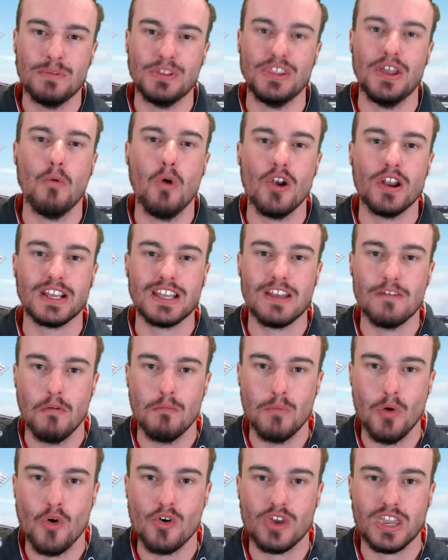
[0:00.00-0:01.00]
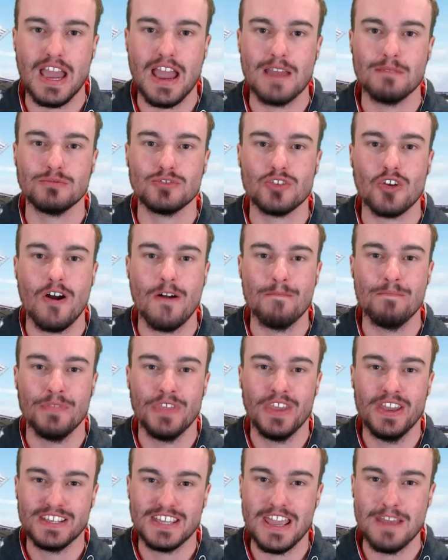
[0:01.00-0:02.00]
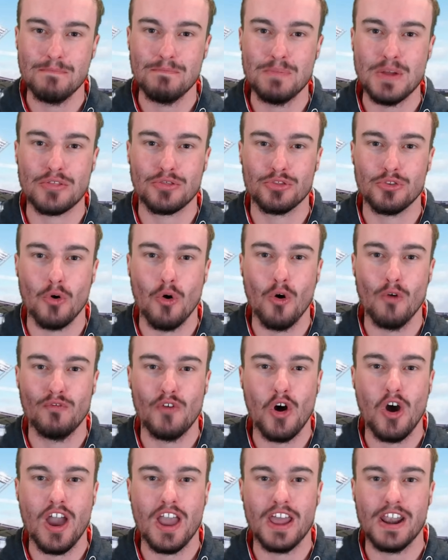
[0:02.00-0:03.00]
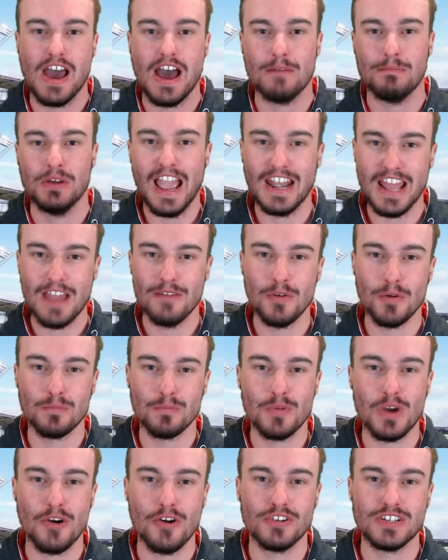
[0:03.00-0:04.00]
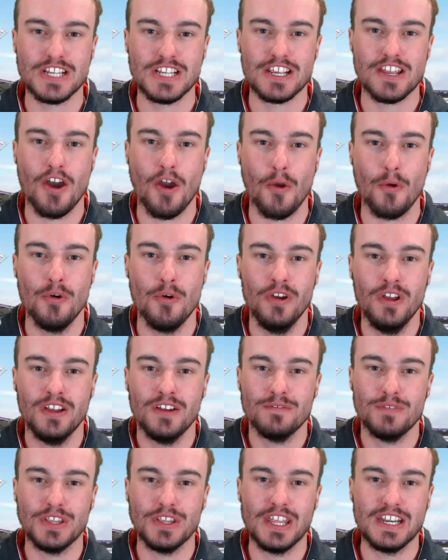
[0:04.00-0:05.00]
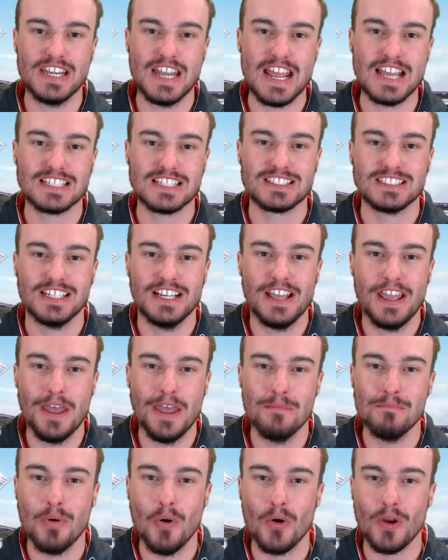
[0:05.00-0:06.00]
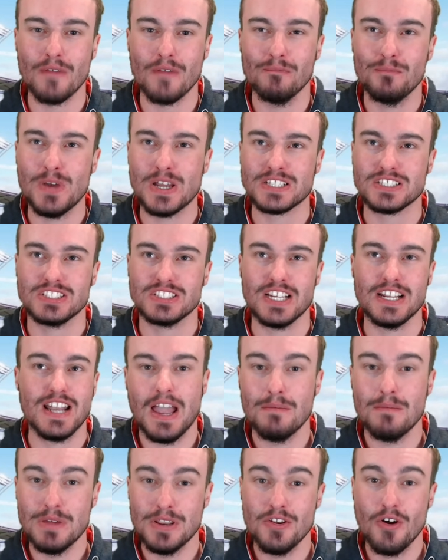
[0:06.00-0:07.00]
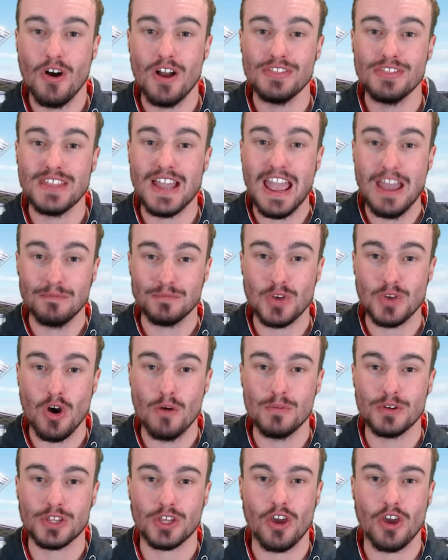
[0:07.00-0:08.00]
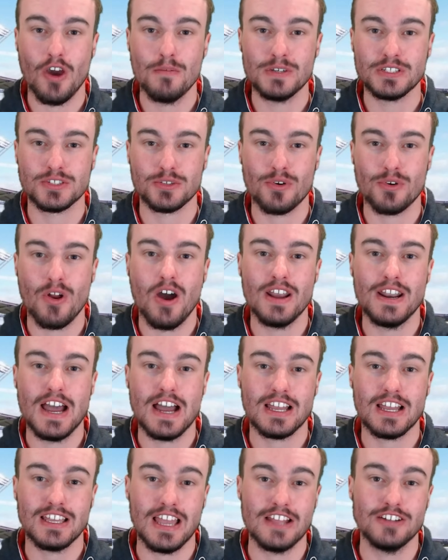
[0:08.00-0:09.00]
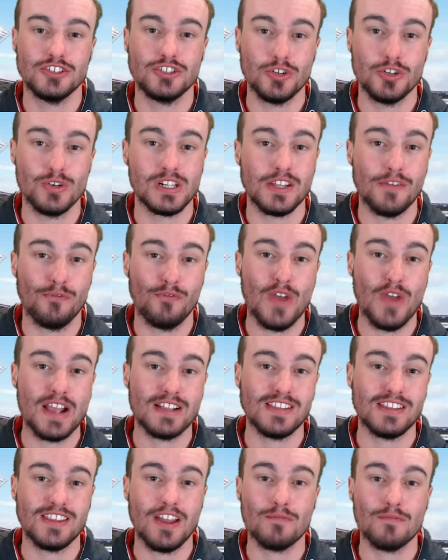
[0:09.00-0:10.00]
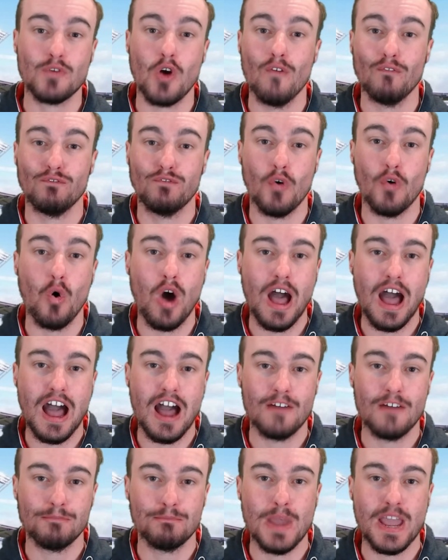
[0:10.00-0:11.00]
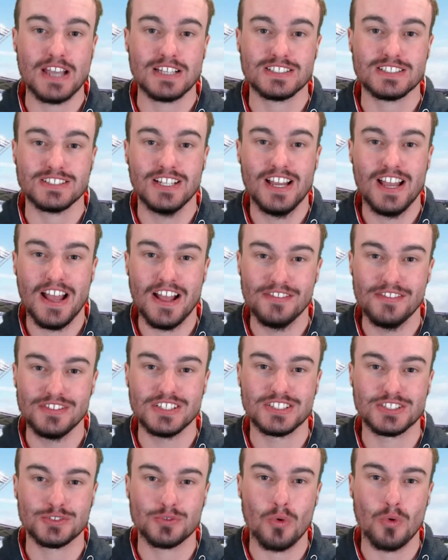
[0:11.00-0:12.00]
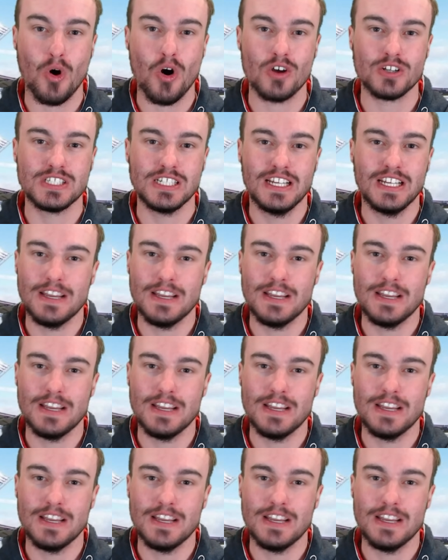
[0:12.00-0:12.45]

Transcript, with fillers: but they want to give him more game time, get Big Thor fired up, and have him rearing to go for the next important fixture. Number nine, they have gone with Cobus Reinach, and due to the fact that they've got four halfbacks in the squad,